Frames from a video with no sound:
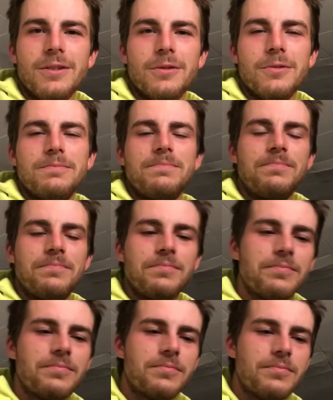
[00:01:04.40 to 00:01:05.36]
how
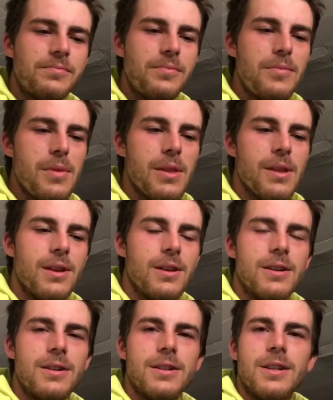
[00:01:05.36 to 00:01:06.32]

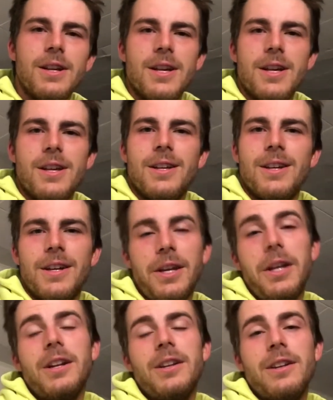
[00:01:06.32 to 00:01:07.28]
uh, I
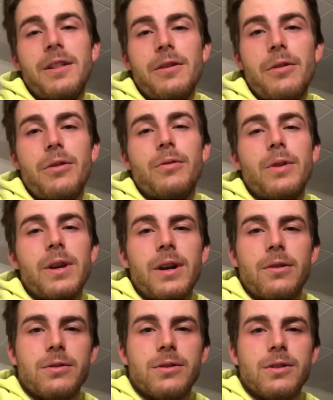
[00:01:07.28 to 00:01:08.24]
get another three
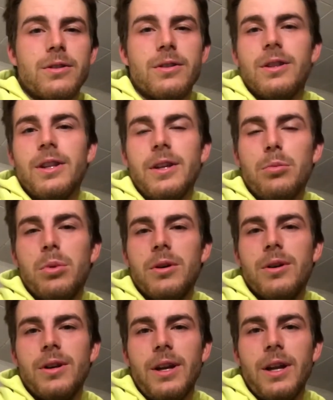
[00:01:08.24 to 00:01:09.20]
hours of sleep,
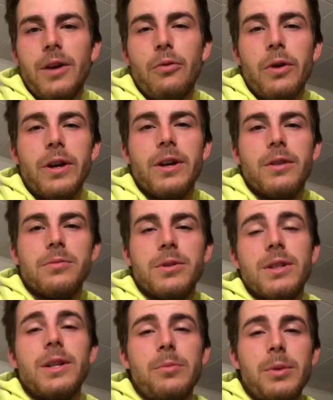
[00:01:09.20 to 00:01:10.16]
and I wake up
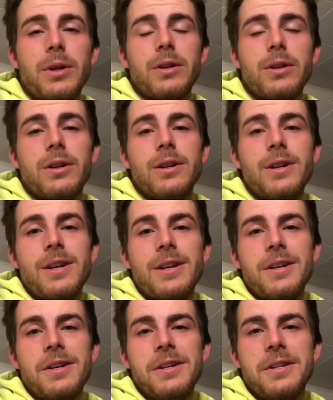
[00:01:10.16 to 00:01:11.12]
sleepier
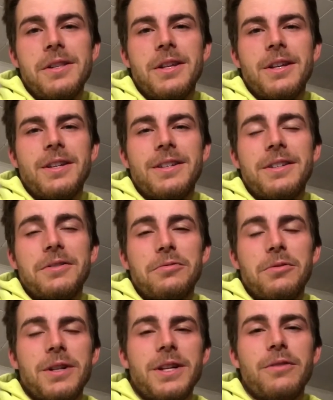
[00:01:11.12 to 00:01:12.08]
than
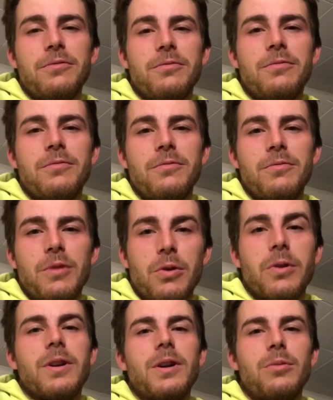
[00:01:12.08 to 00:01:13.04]
when I
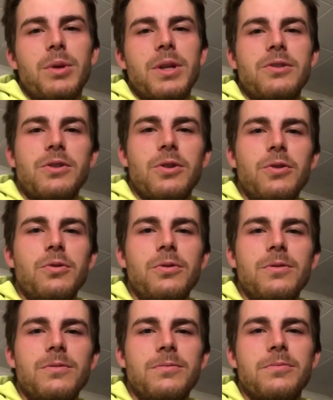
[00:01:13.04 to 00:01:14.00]
woken up at two.
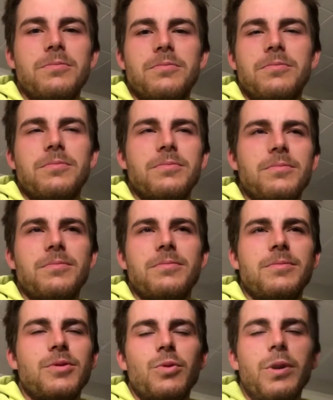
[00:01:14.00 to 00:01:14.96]

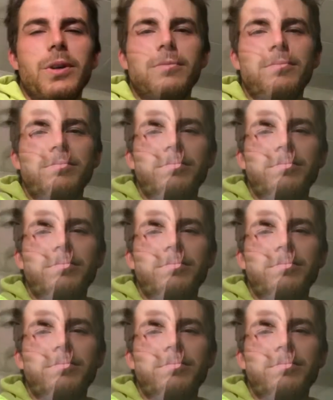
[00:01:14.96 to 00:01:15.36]
It's weird.